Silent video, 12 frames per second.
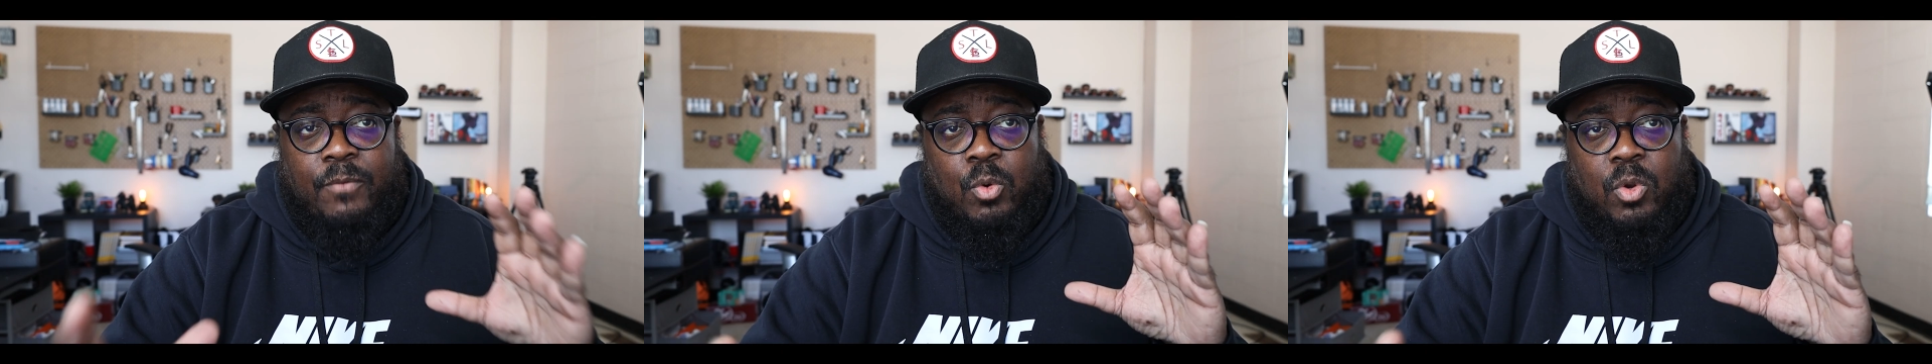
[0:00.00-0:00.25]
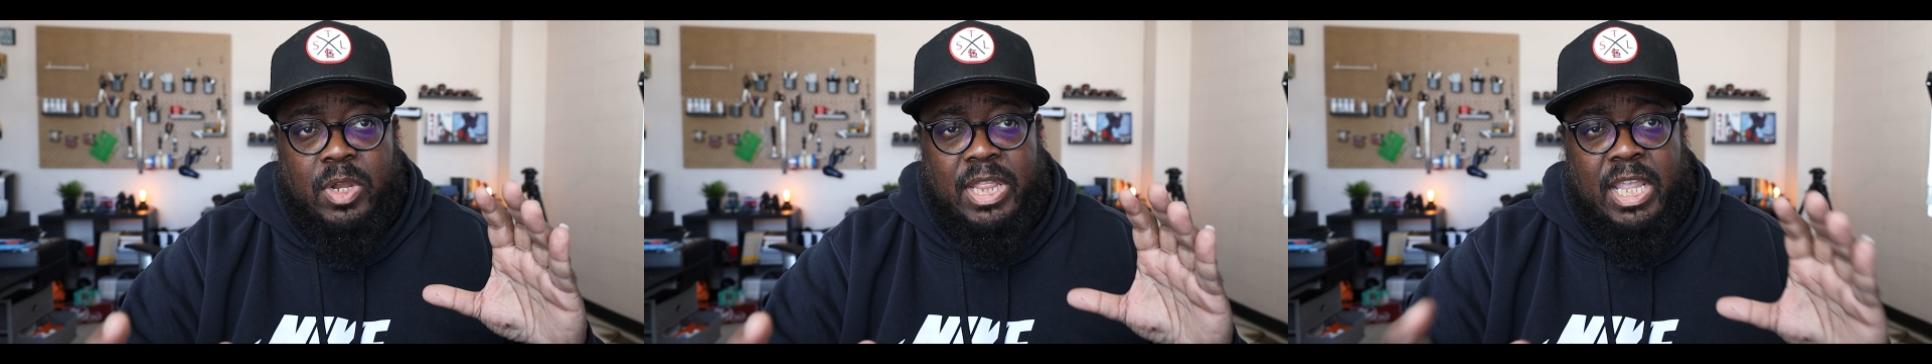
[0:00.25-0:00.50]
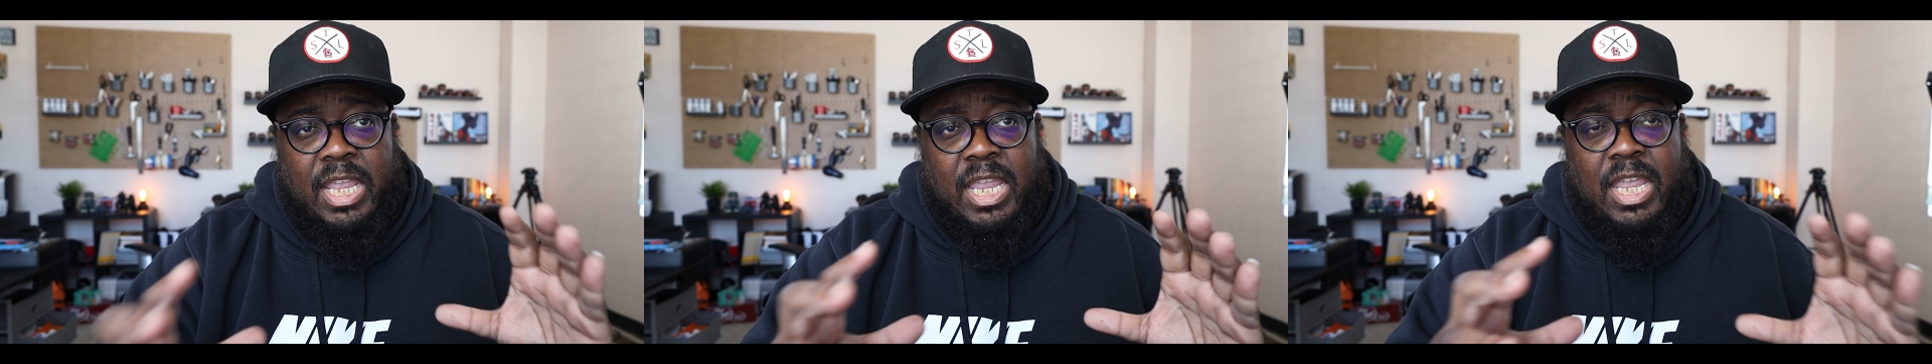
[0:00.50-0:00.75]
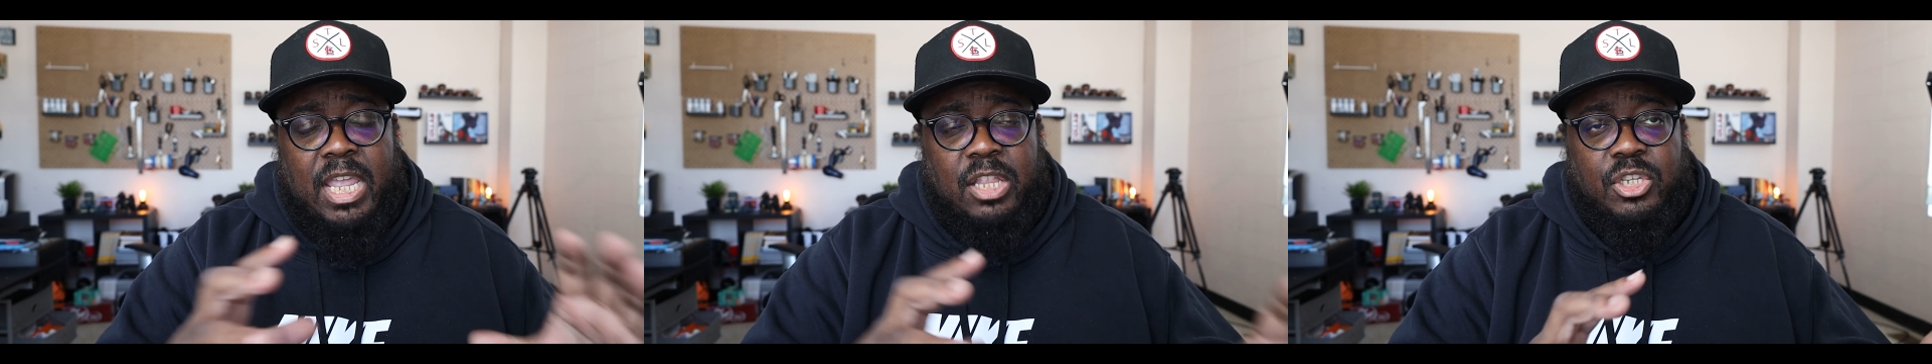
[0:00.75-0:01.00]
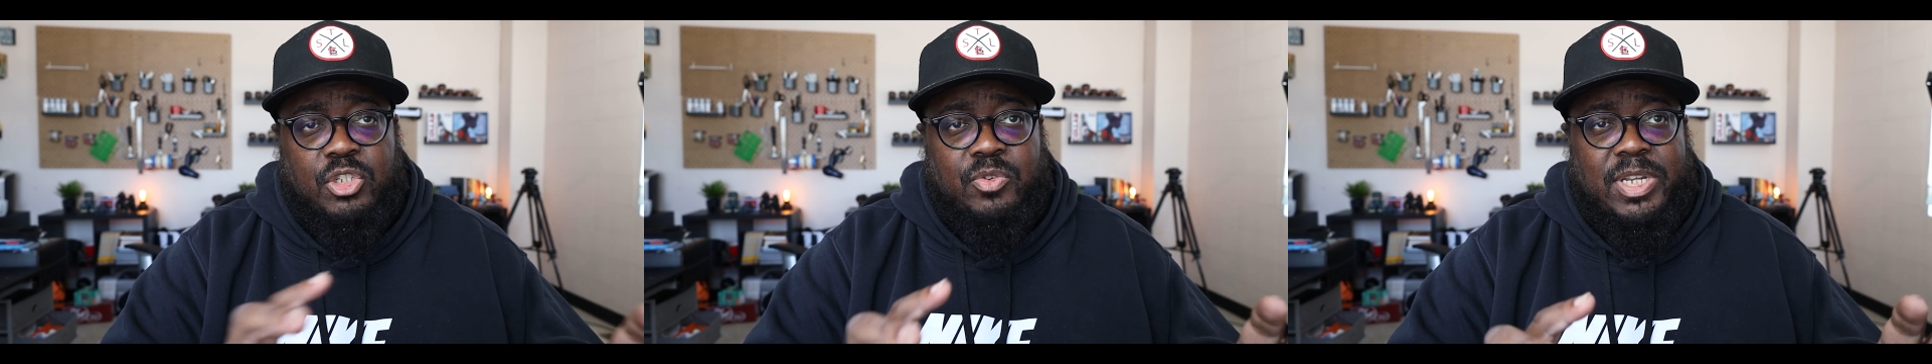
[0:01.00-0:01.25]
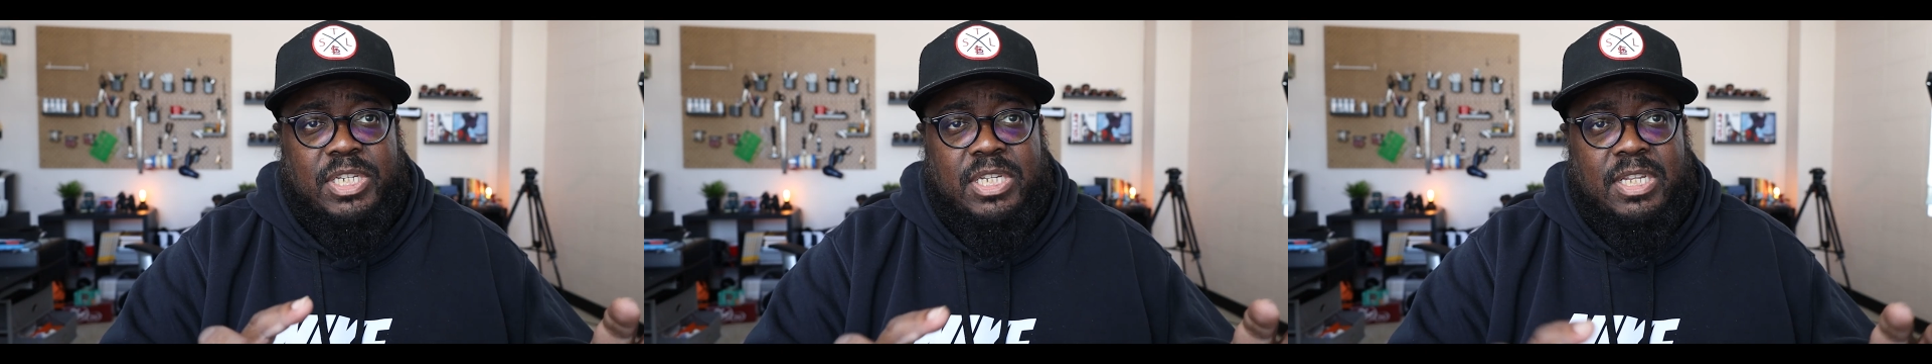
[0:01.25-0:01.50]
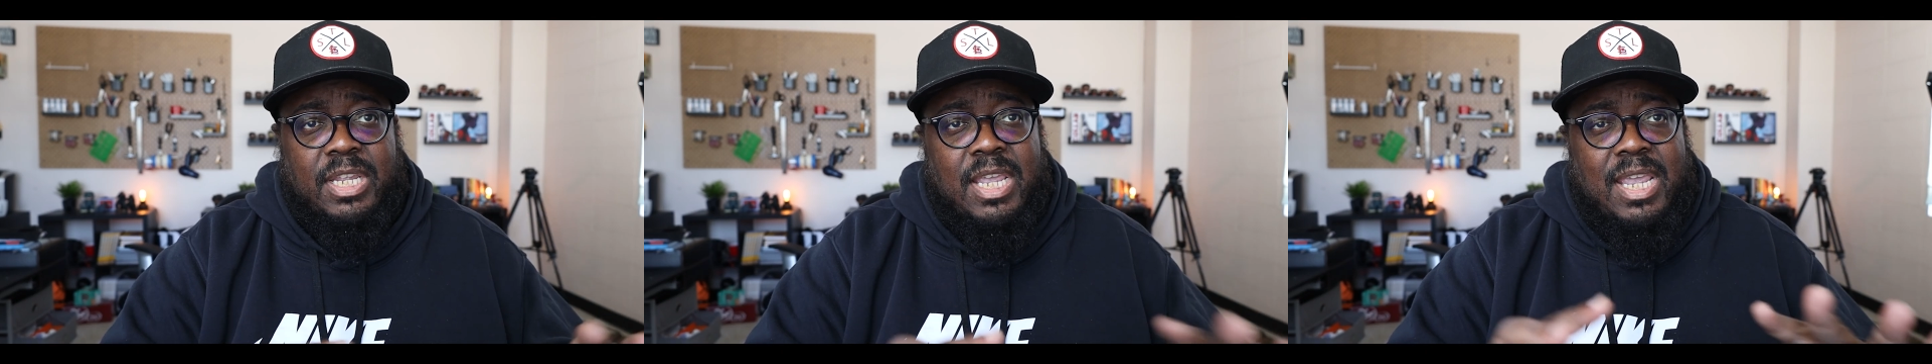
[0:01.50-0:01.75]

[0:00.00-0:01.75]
for the illustration